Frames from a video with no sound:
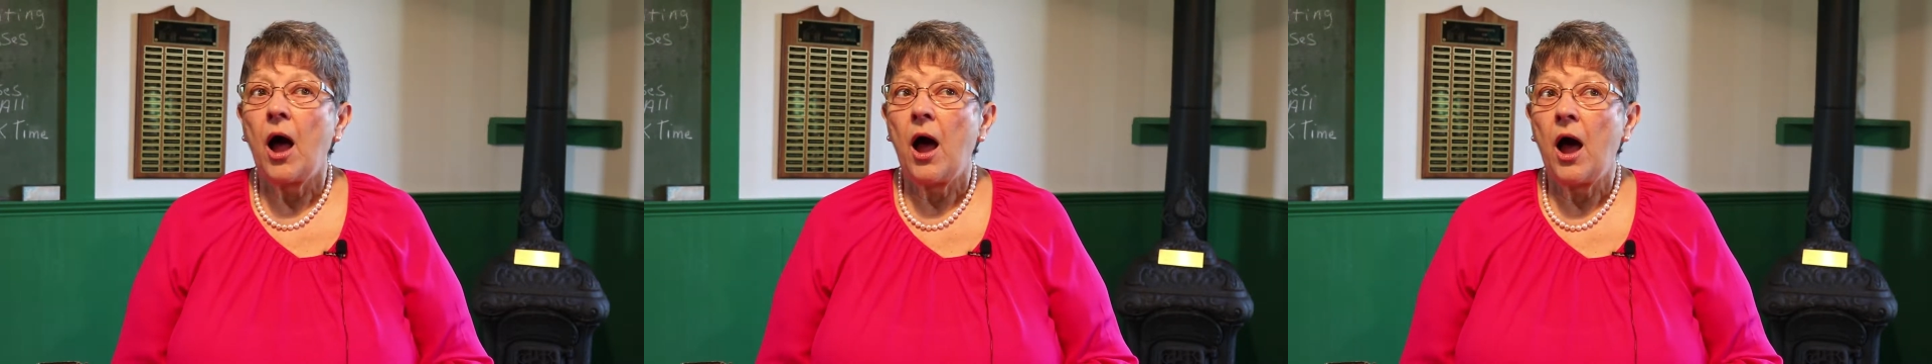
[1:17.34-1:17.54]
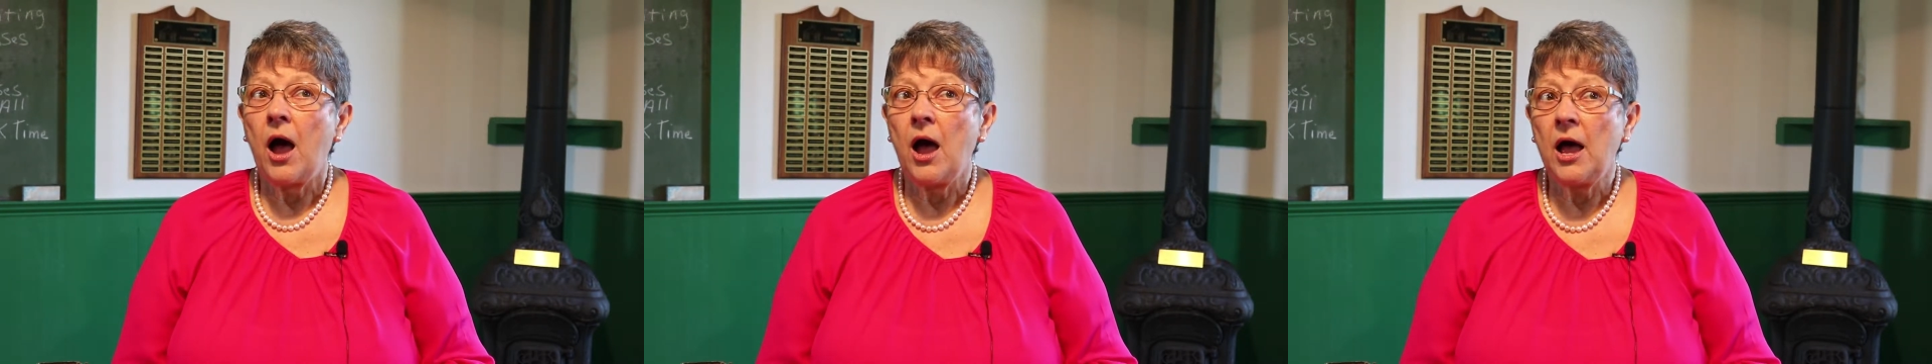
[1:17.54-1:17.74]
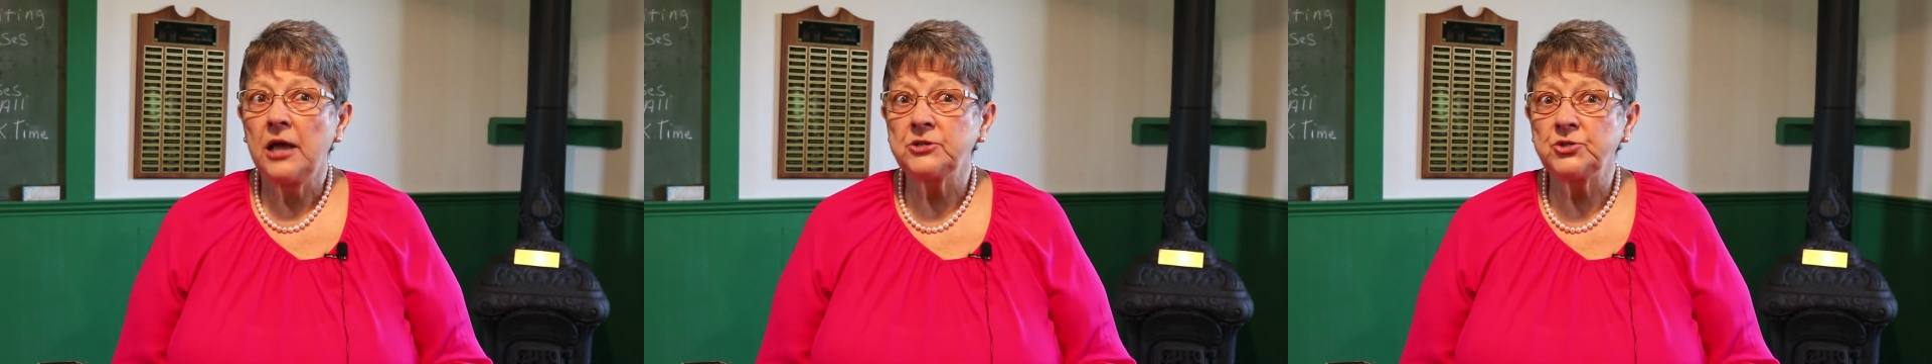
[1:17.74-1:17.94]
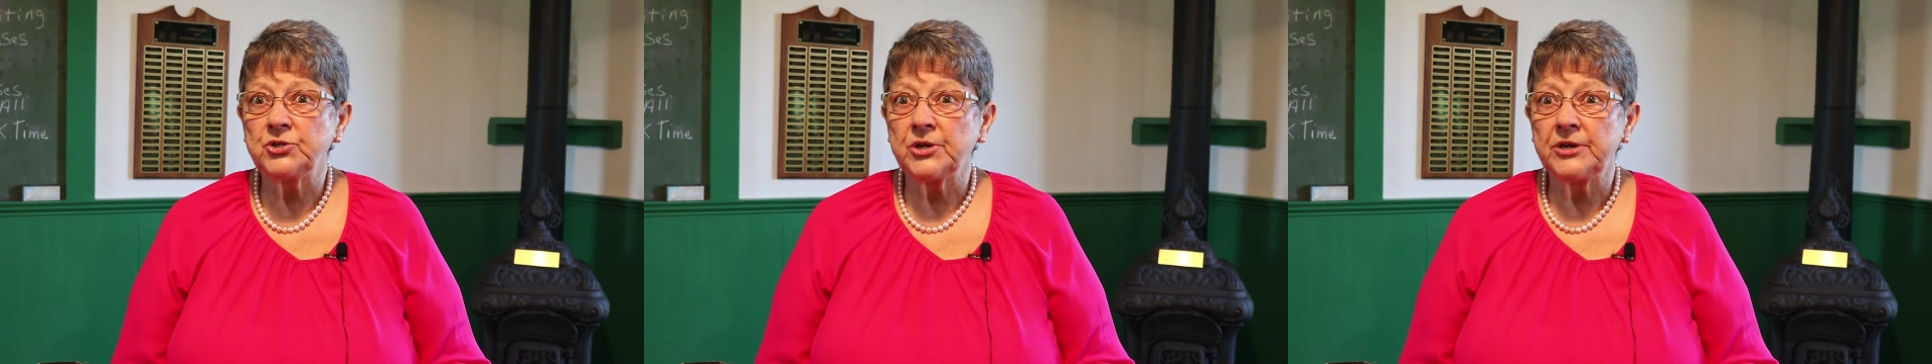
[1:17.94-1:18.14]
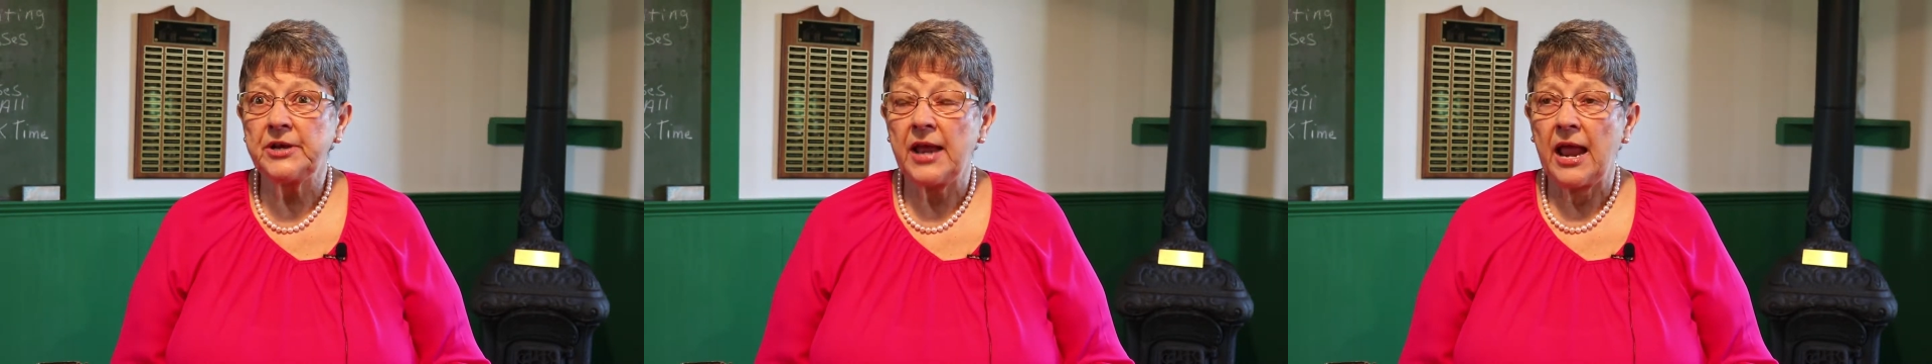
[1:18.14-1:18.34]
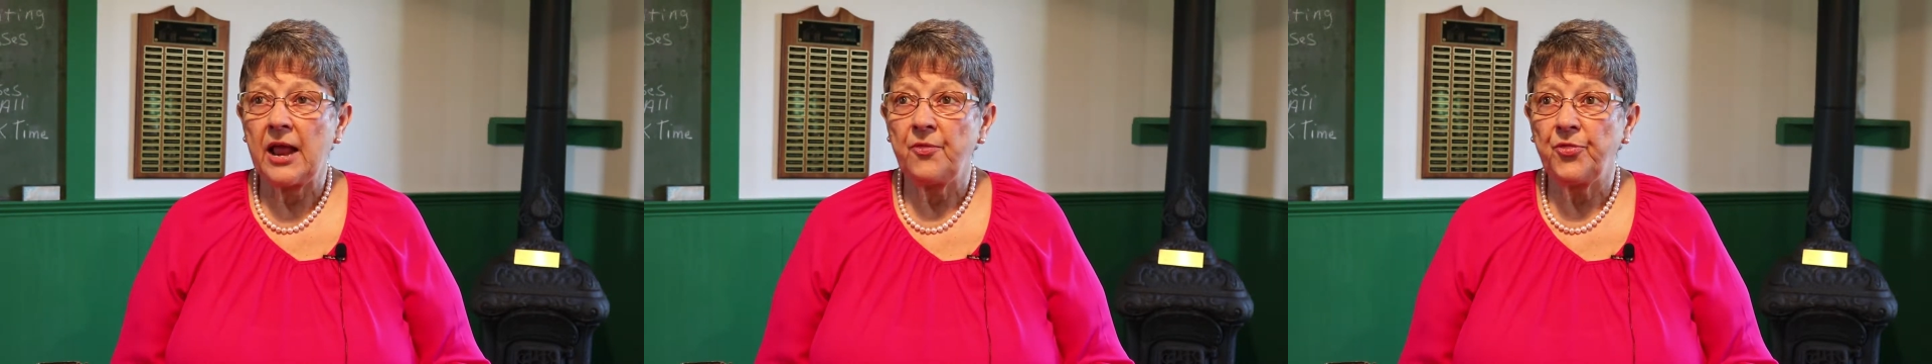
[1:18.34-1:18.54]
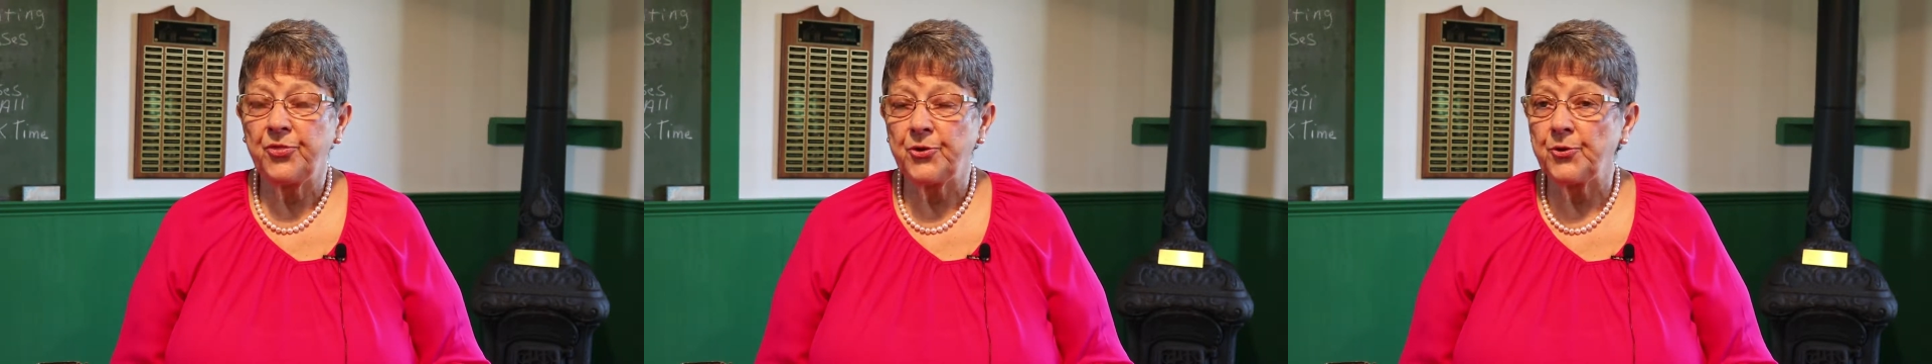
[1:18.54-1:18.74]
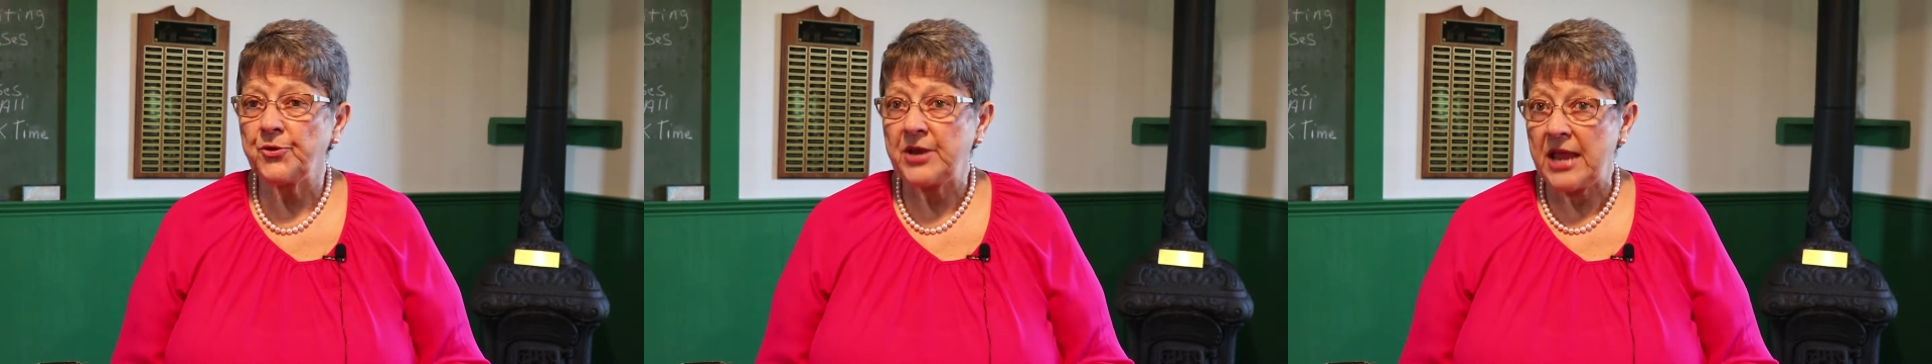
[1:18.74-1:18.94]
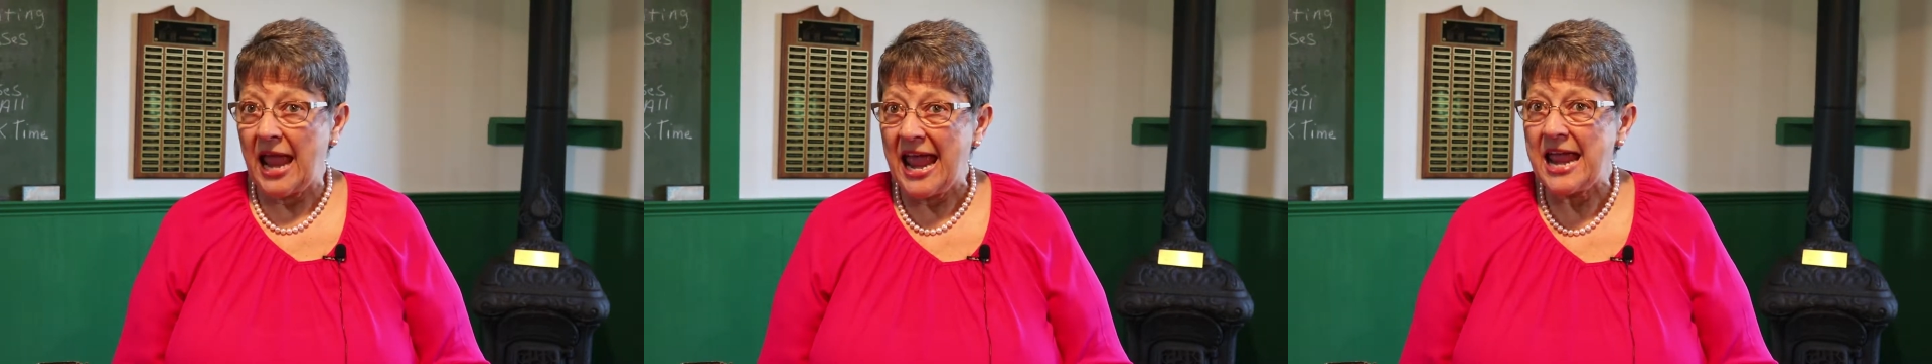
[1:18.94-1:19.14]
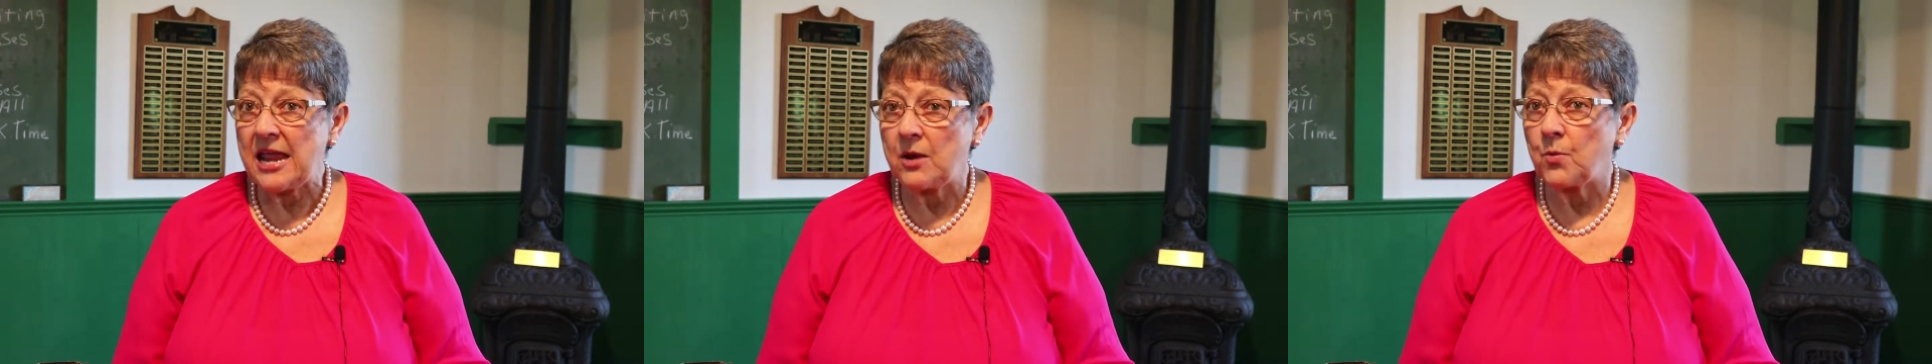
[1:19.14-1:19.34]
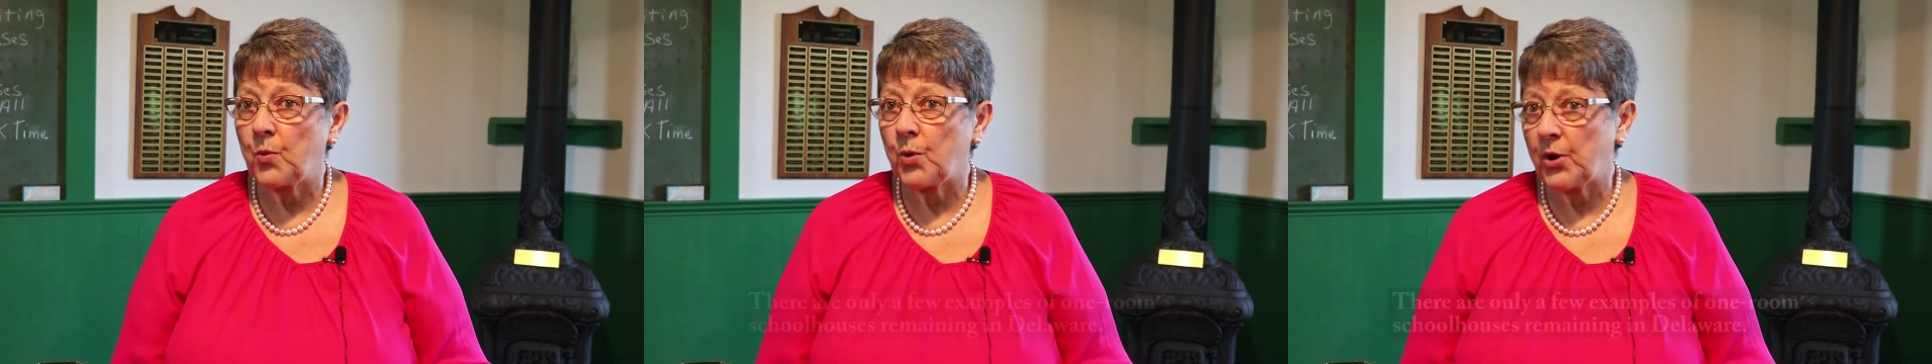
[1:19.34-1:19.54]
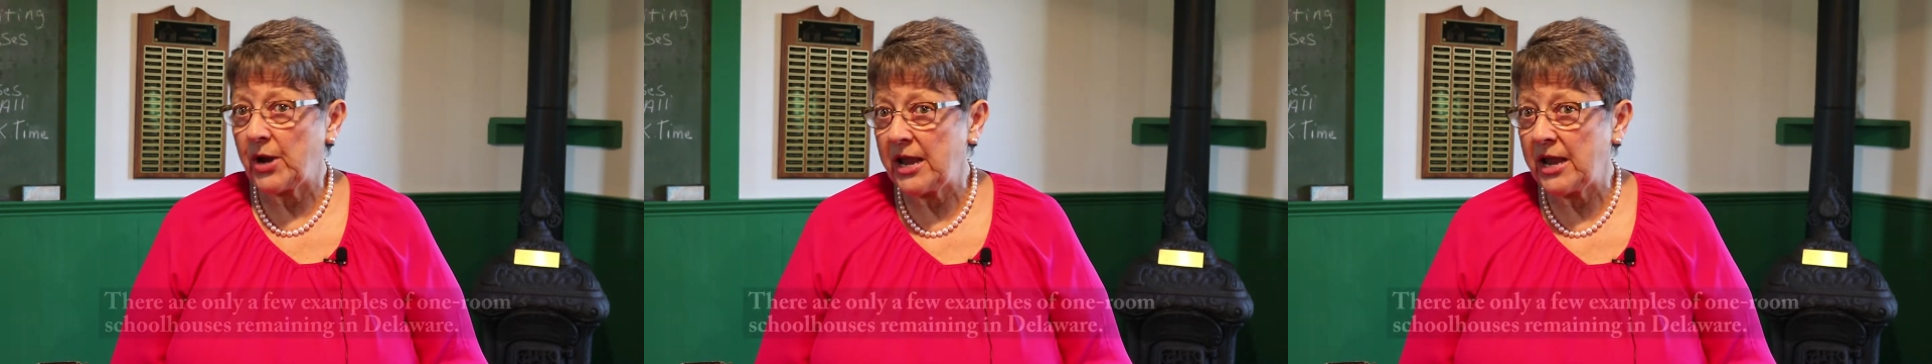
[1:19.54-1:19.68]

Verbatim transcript: 138 were